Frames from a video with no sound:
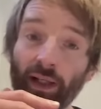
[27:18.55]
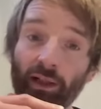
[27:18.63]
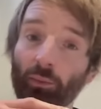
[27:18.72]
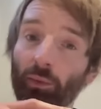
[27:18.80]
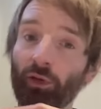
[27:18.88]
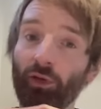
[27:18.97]

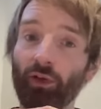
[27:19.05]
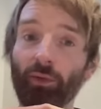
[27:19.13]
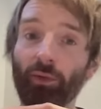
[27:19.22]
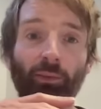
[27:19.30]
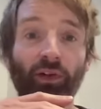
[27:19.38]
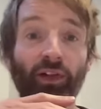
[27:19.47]
which is
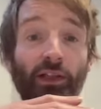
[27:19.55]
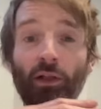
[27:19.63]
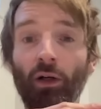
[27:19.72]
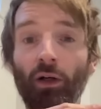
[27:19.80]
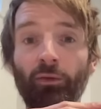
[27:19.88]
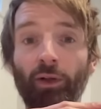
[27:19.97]
obviously
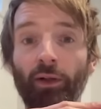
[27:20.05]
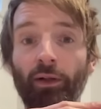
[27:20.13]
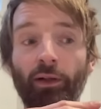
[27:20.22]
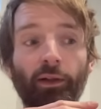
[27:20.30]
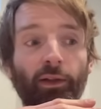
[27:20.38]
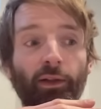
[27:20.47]
nothing.
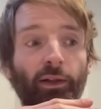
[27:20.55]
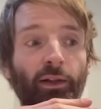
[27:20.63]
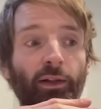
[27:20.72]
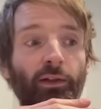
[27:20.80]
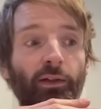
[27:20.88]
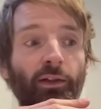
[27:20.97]

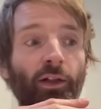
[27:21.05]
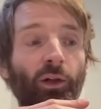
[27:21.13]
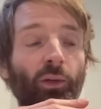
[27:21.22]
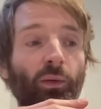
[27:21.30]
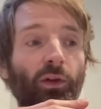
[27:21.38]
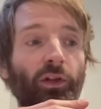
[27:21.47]
You know,
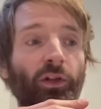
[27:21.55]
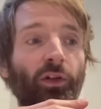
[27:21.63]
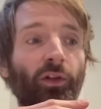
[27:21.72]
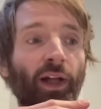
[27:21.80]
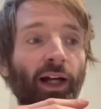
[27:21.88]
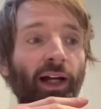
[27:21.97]
you
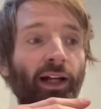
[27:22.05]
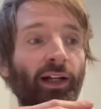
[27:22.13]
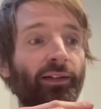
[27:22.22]
had